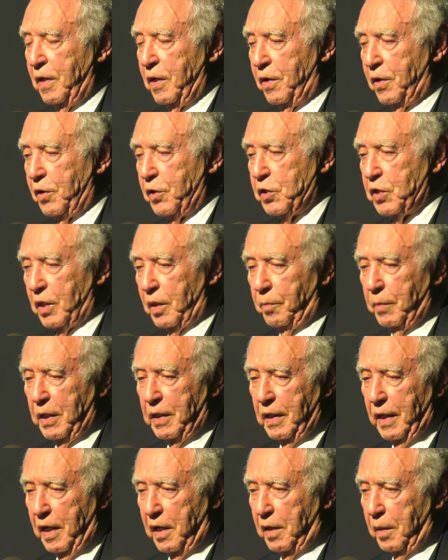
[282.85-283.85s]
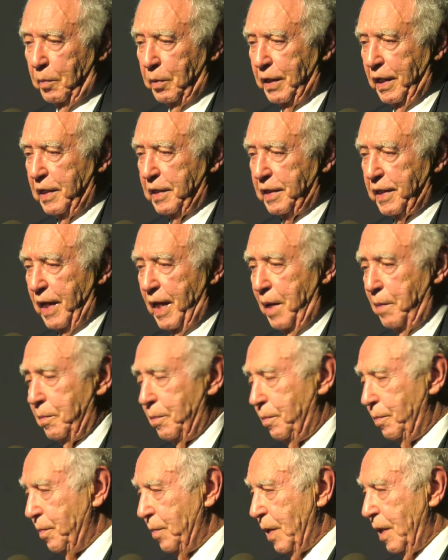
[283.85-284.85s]
a German airplane
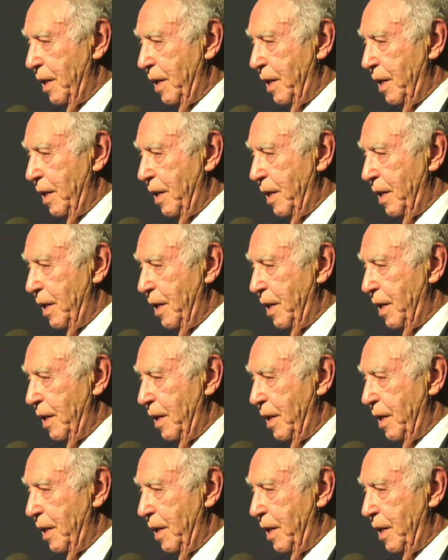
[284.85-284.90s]
came